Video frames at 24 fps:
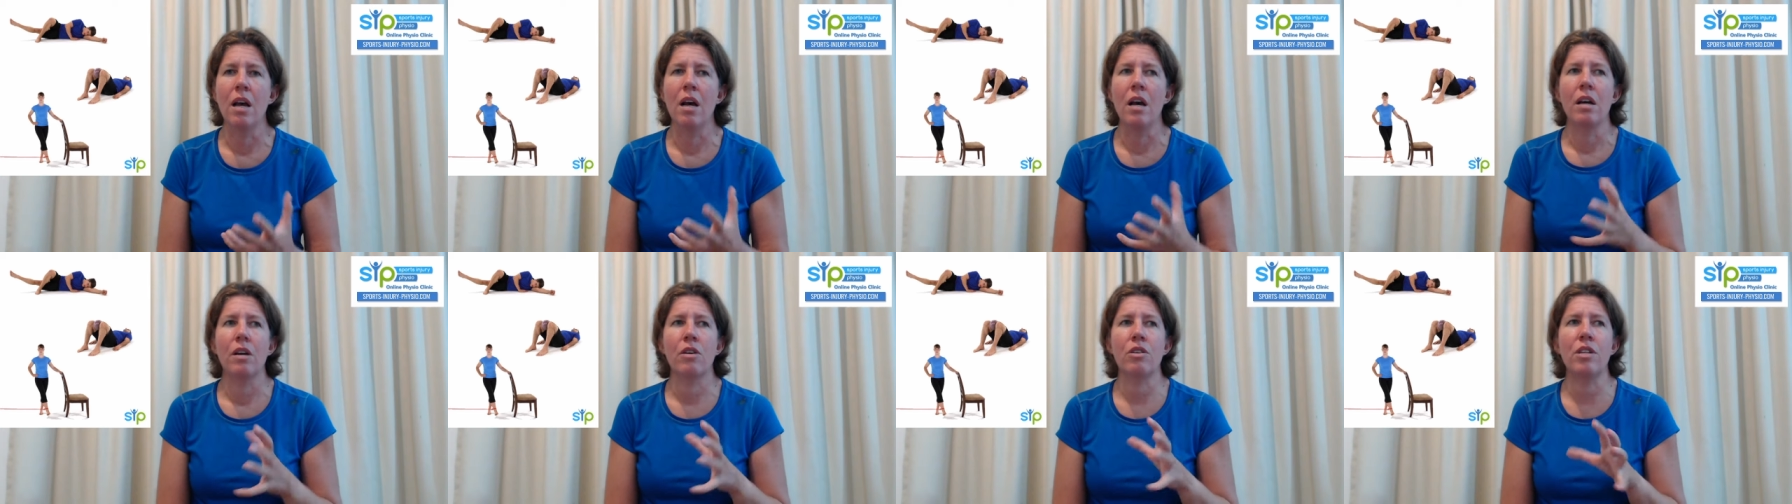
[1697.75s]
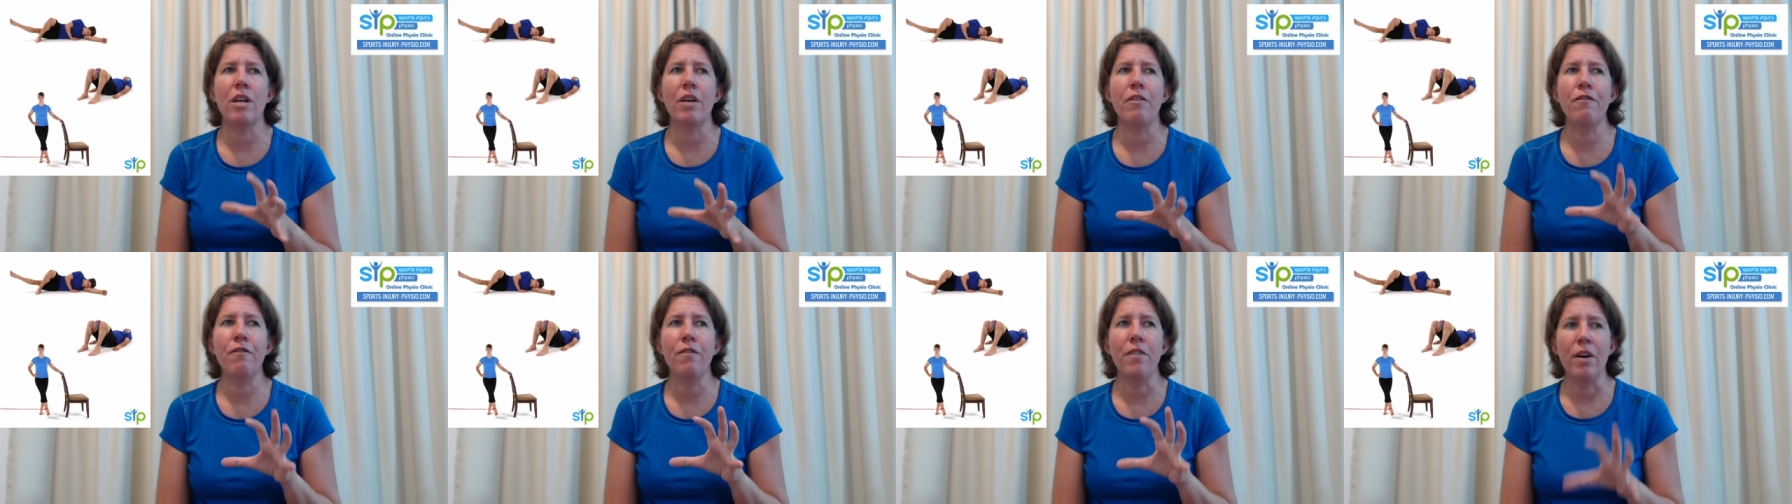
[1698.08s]
Because I
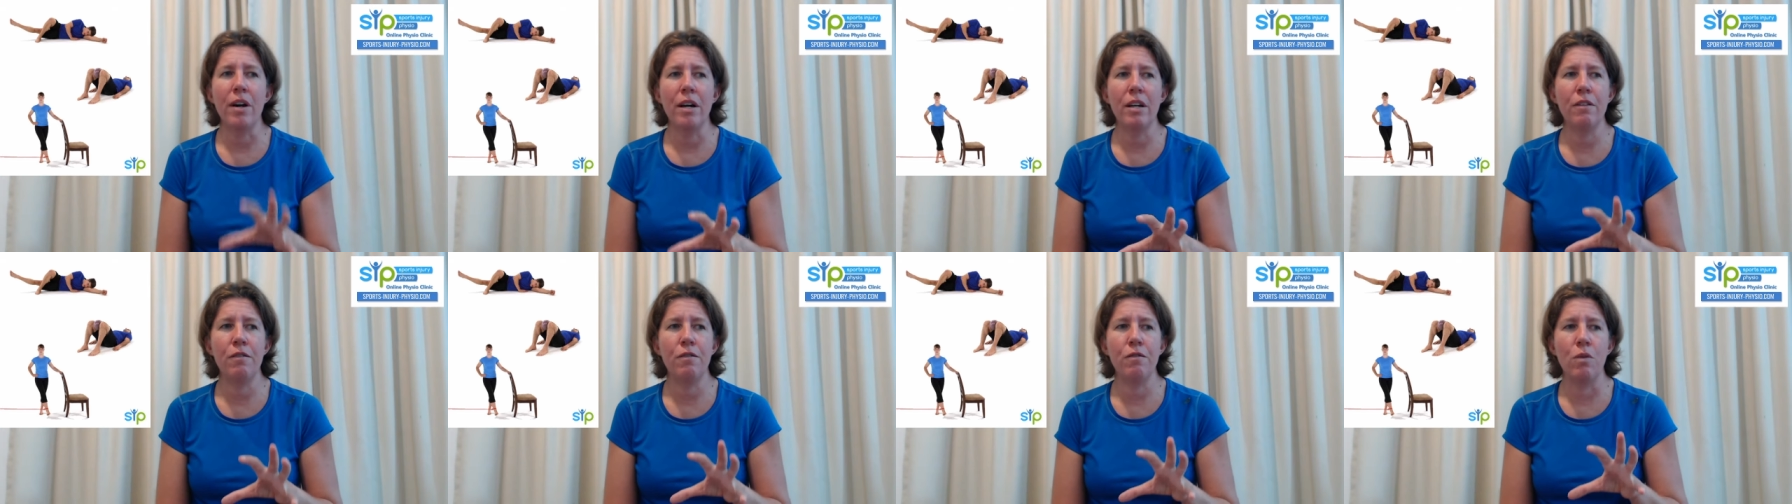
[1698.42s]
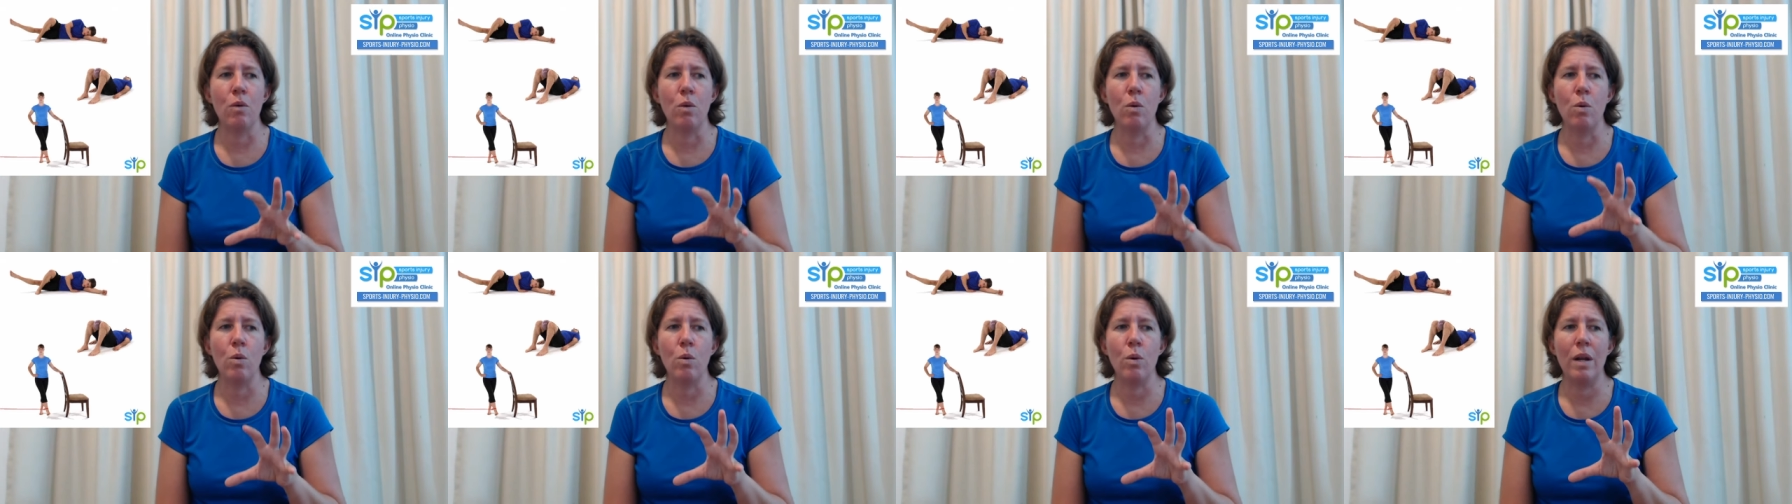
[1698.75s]
find
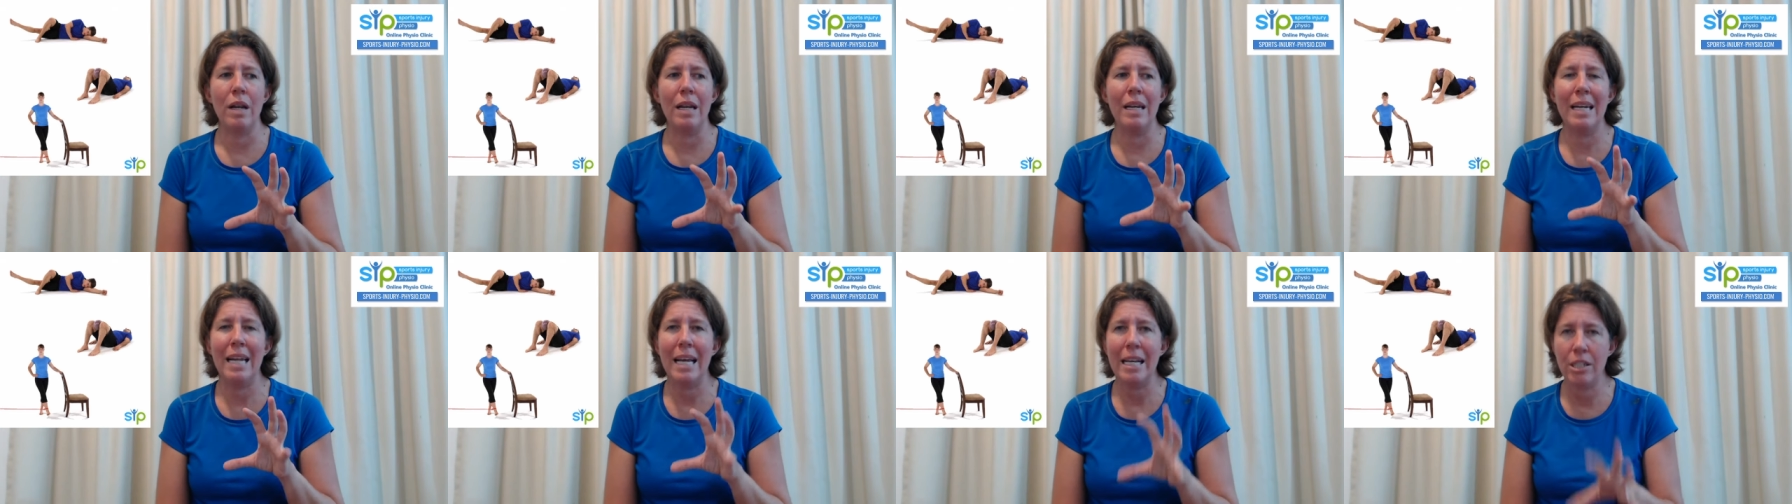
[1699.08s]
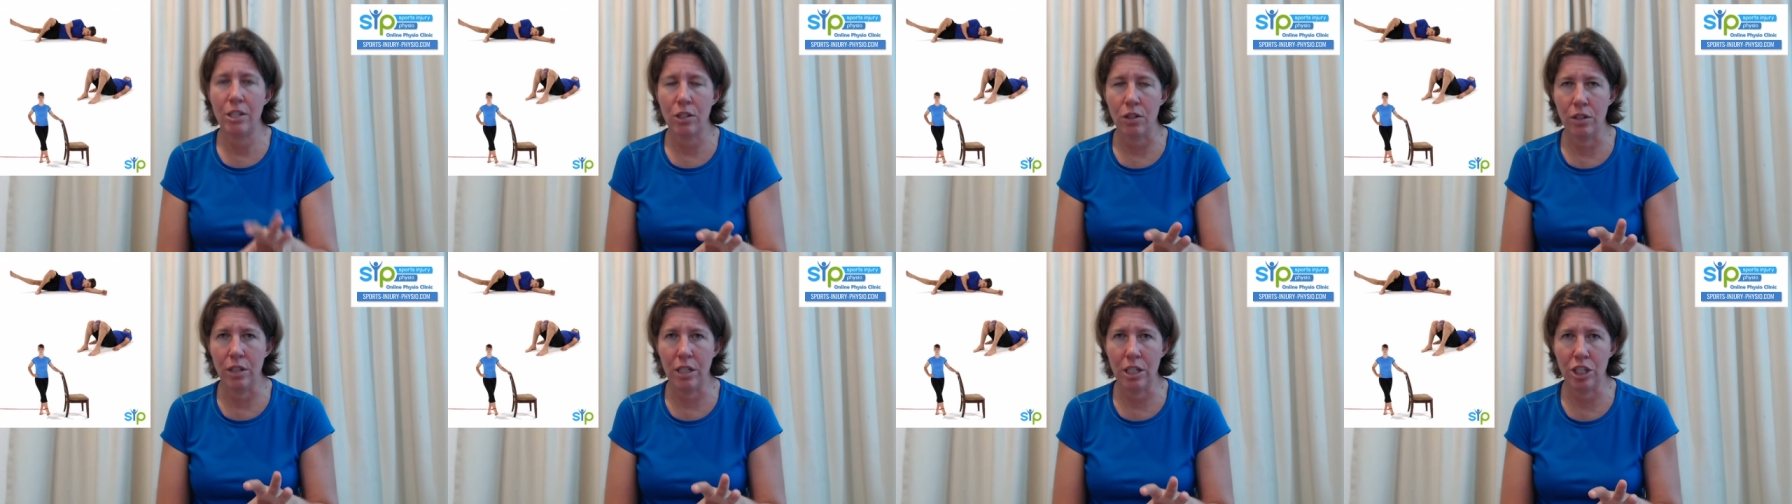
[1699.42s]
for less
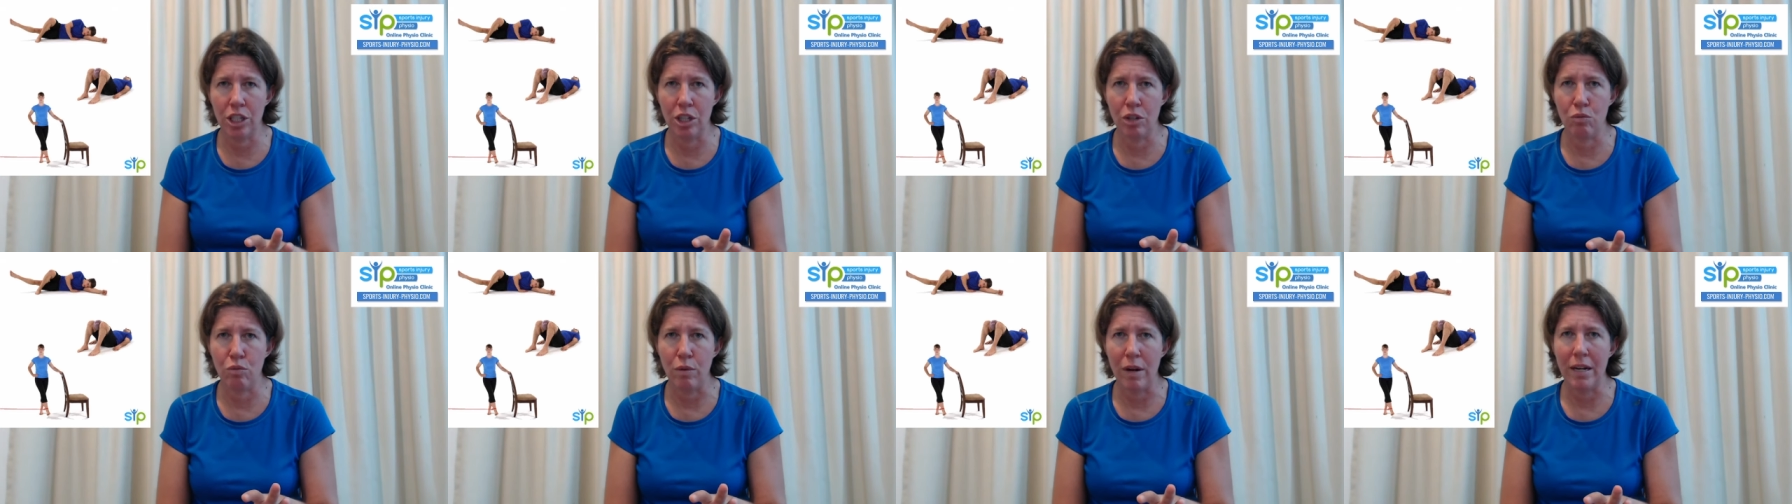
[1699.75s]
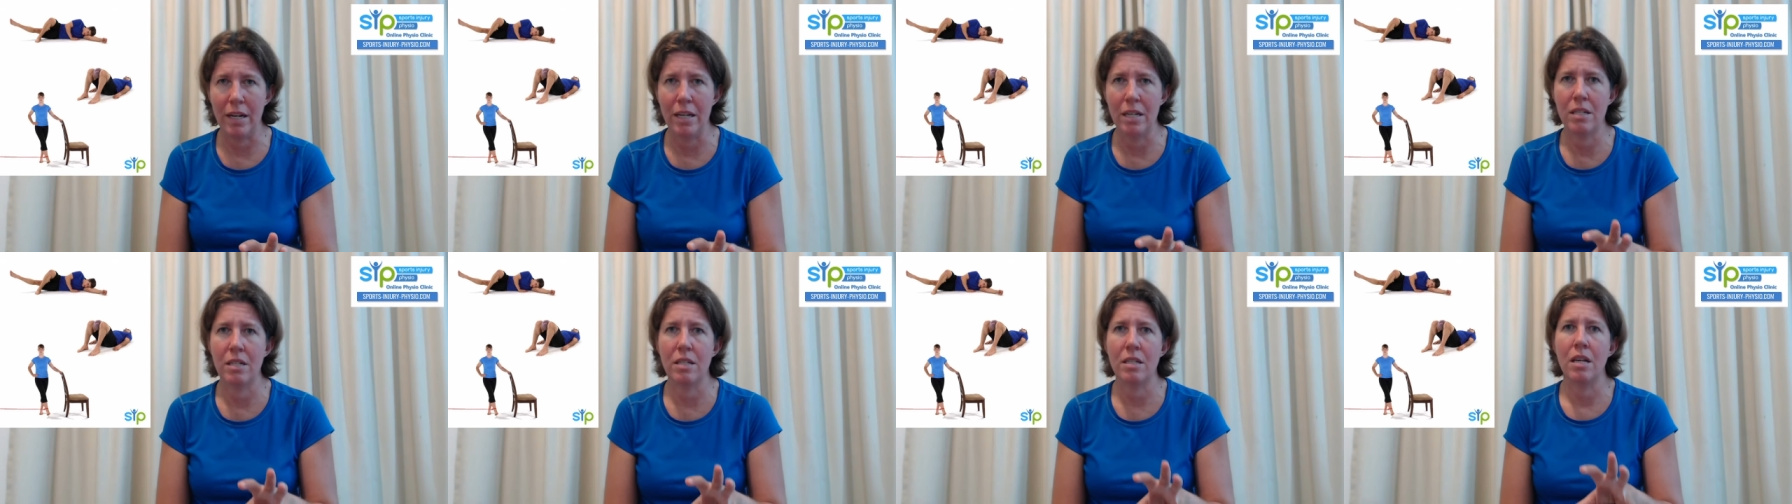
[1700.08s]
conditioned
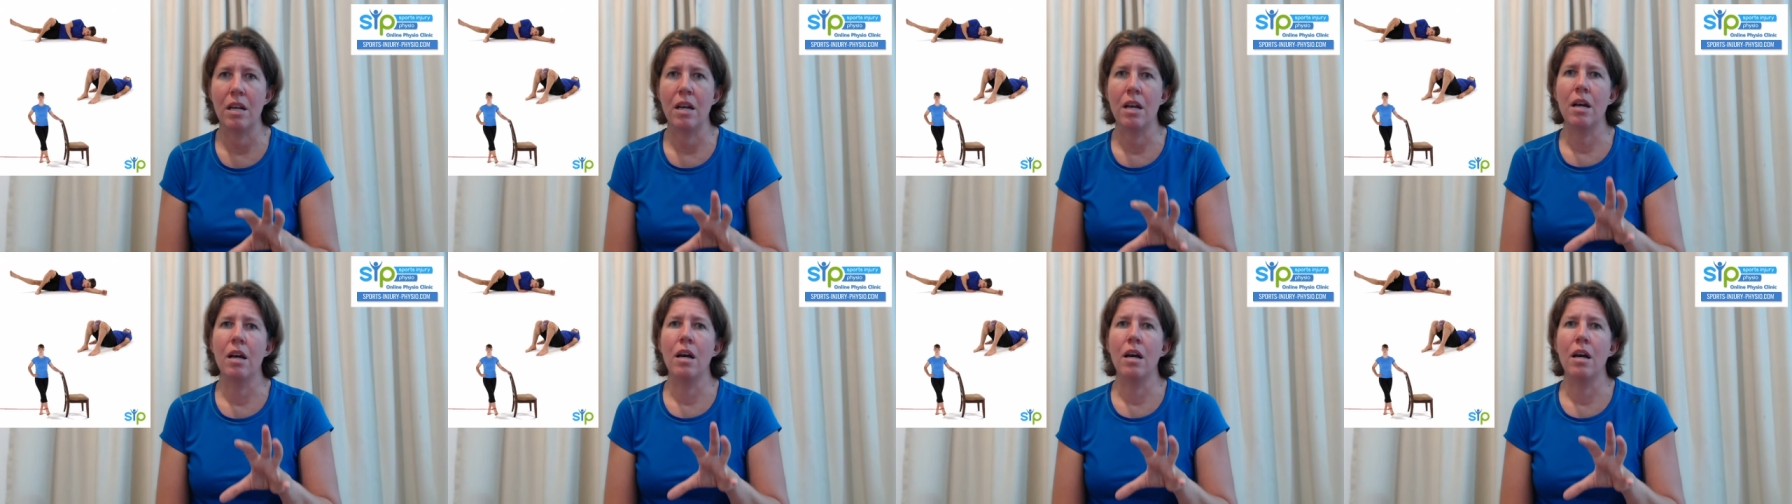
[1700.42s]
runners